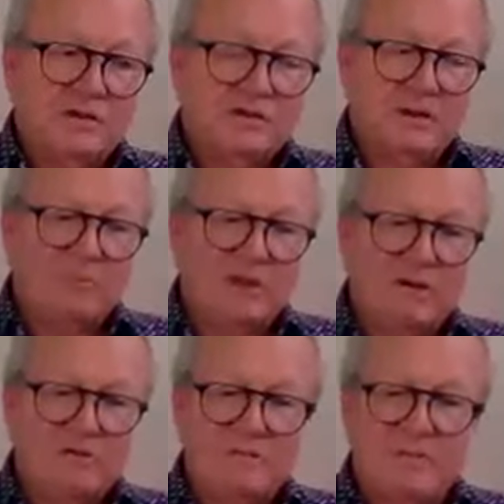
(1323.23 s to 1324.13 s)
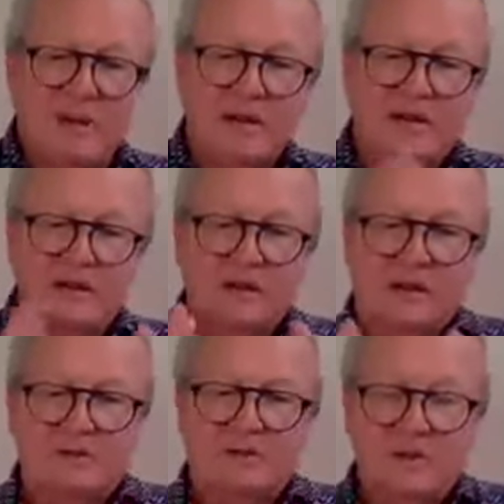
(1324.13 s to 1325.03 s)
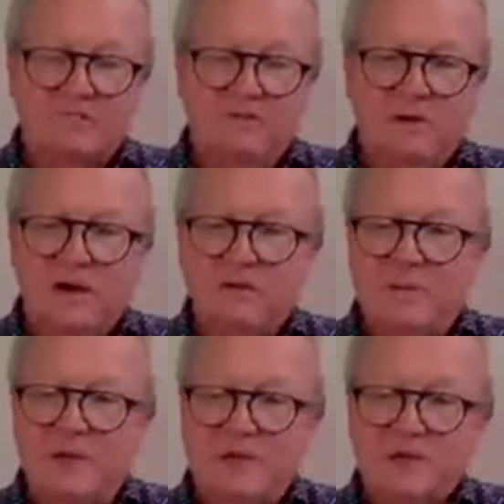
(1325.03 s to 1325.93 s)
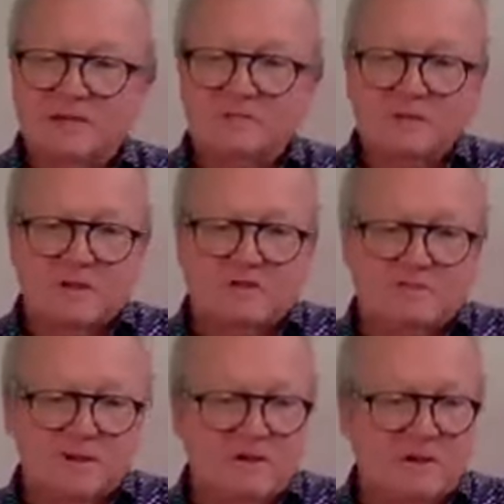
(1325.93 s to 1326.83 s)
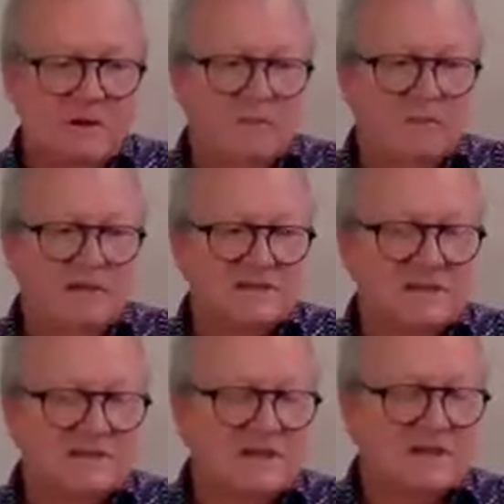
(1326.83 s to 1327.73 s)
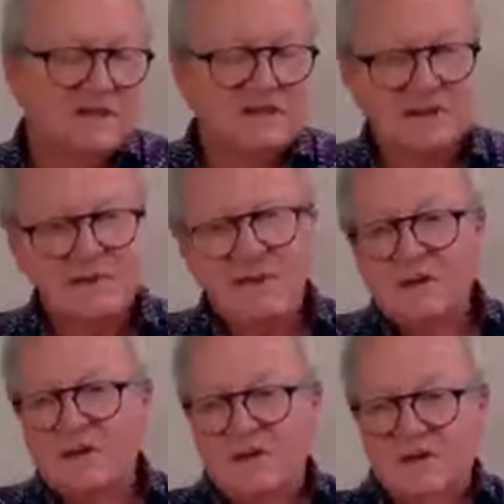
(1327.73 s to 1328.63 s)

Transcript: show you something on the palate, it will give you aromatics, will give you a complete sensation.